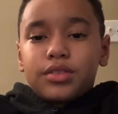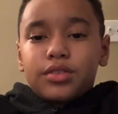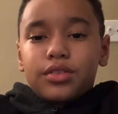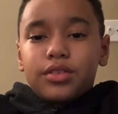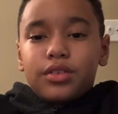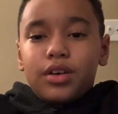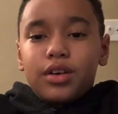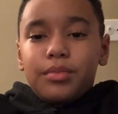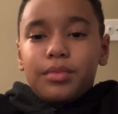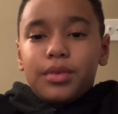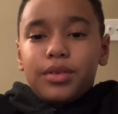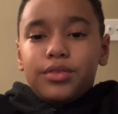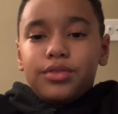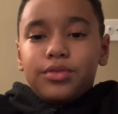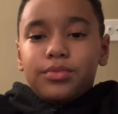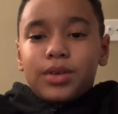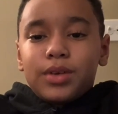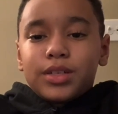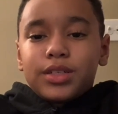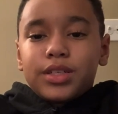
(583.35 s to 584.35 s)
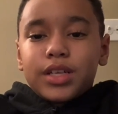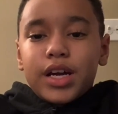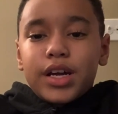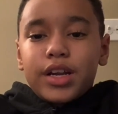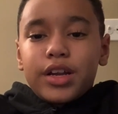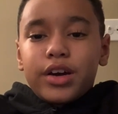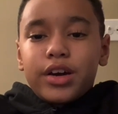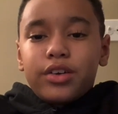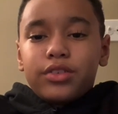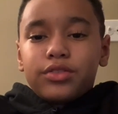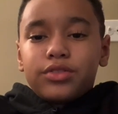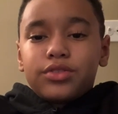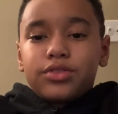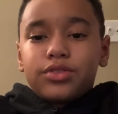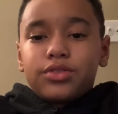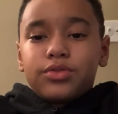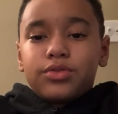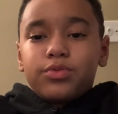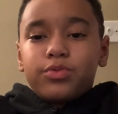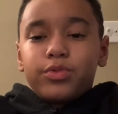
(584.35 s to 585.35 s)
So I'm gonna do my shout
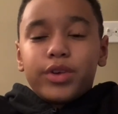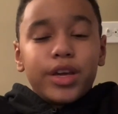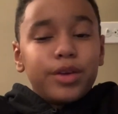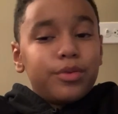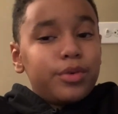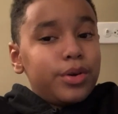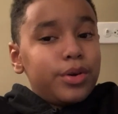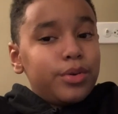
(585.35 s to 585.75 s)
outs. Wait.